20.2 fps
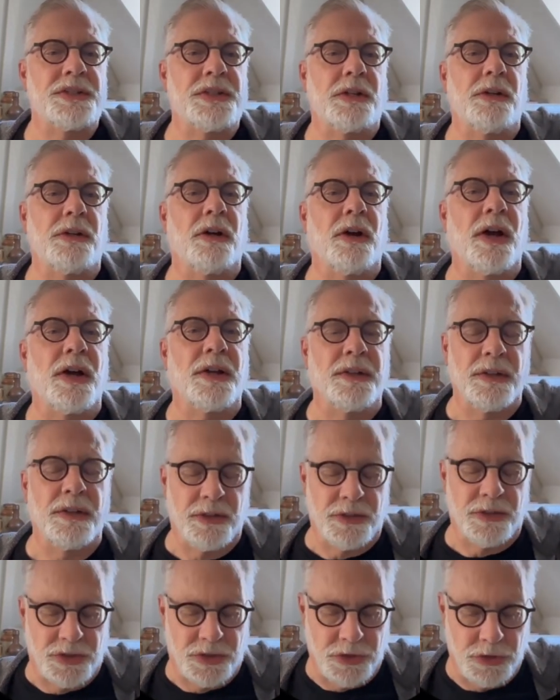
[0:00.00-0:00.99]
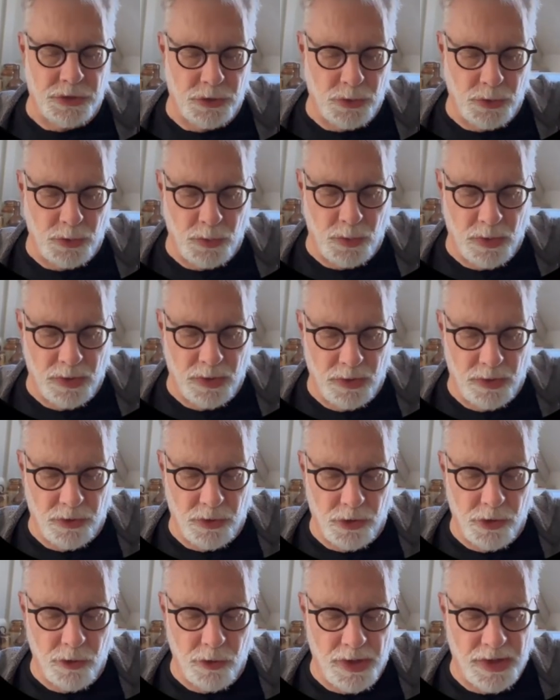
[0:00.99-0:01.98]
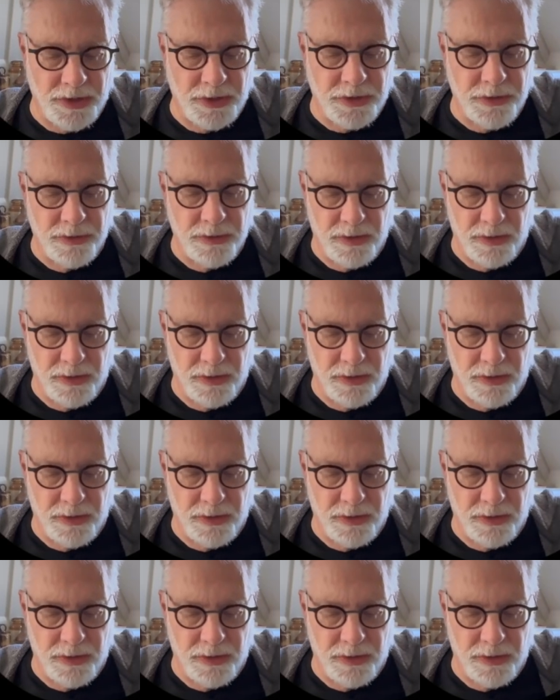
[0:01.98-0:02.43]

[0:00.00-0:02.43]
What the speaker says: set our audience to third grade